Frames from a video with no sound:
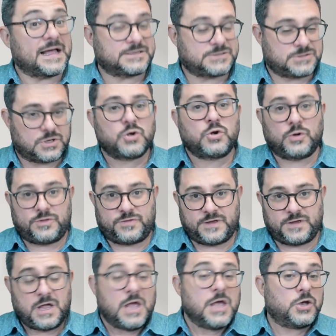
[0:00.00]
and that's a good
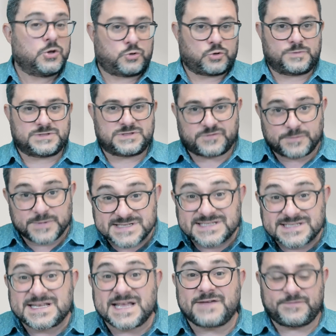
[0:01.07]
thing in terms of from
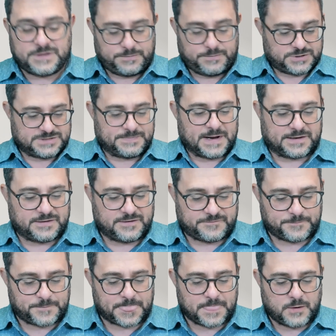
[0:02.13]
a safety
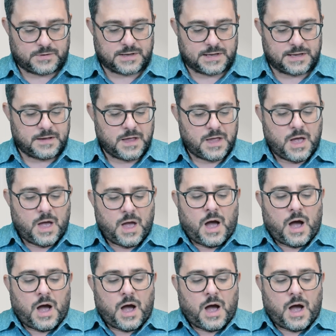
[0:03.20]
perspective. Okay.